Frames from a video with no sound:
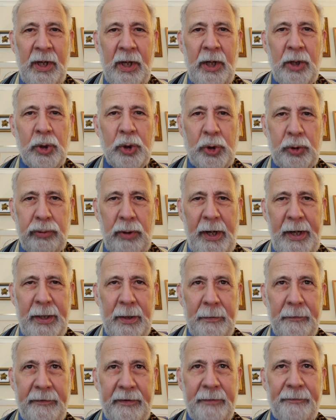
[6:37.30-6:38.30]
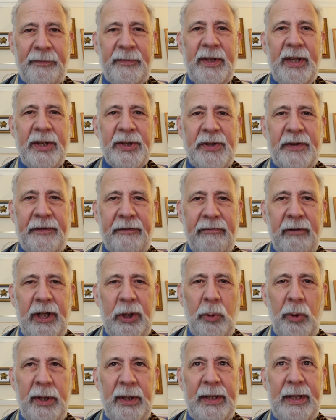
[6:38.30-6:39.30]
Triumph is
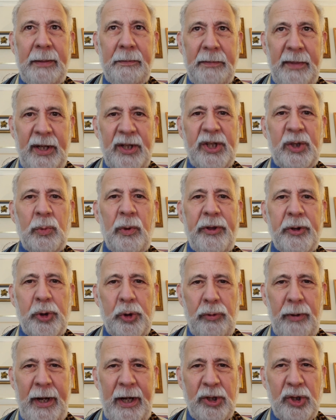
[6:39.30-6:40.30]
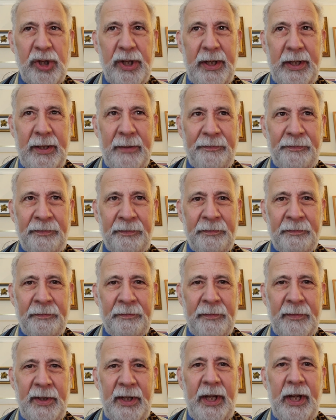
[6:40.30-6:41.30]
frequently mixed with tragedy
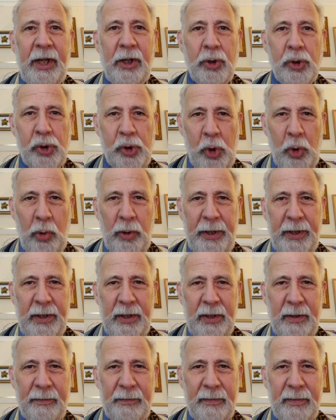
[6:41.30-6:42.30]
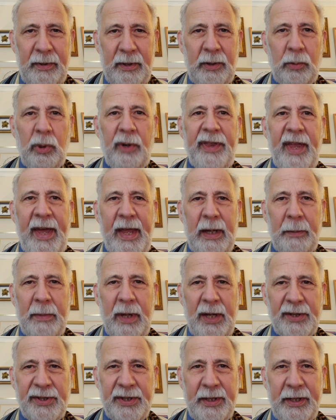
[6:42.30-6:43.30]
and joy with
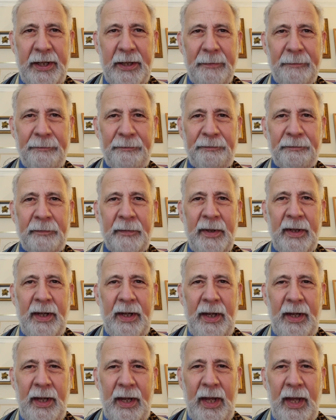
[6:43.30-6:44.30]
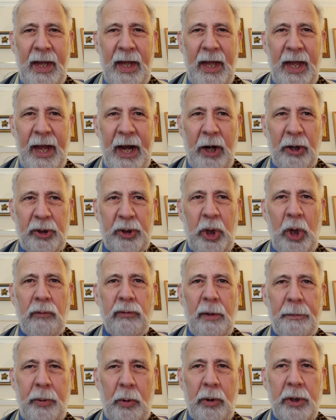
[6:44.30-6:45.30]
animosity. Our
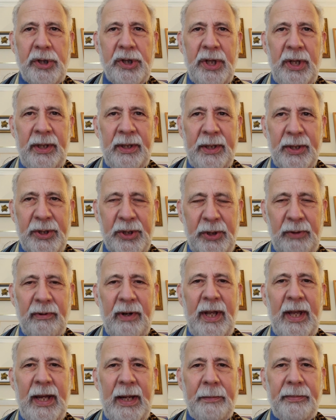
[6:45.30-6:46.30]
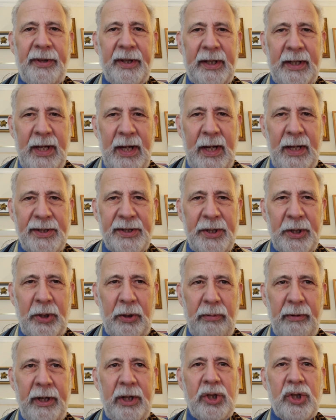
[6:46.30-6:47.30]
Torah portion described the
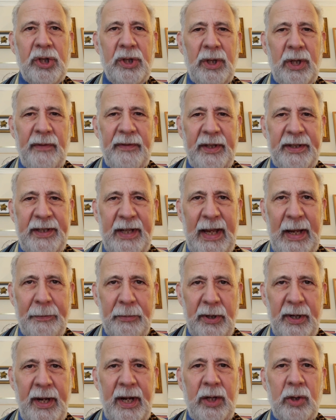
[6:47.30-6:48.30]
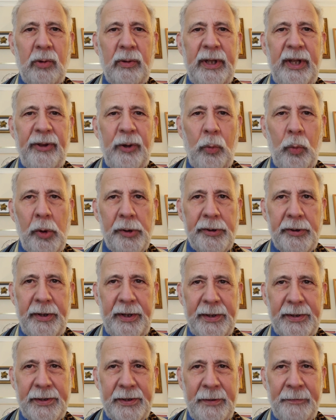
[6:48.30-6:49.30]
consecration of the tabernacle in the
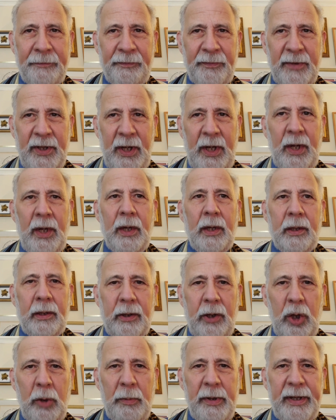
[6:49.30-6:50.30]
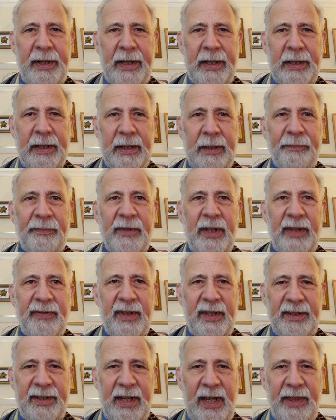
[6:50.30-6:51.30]
wilderness, culminating in
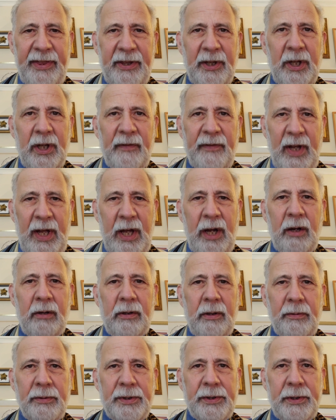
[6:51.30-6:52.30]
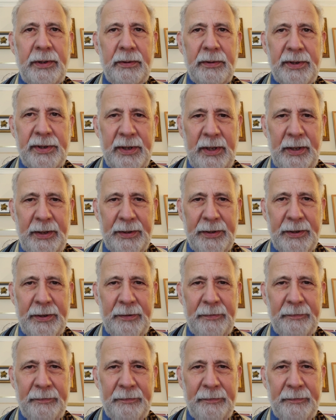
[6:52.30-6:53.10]
the death of Aharon's 2 sons.